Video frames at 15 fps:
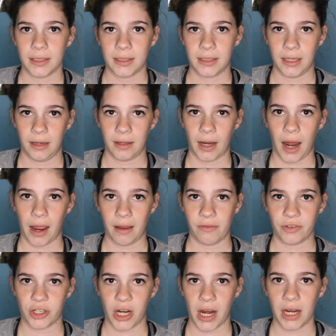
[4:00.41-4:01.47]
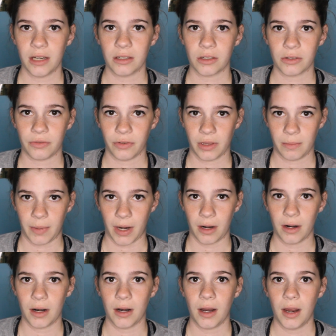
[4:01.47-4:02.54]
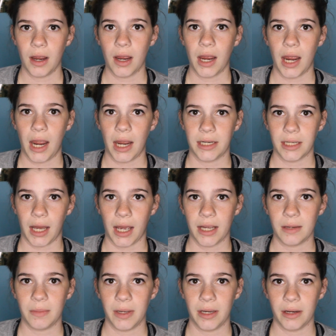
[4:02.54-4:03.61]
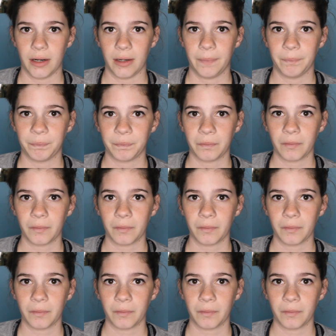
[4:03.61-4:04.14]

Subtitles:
can see that I have changed for the better, and I am here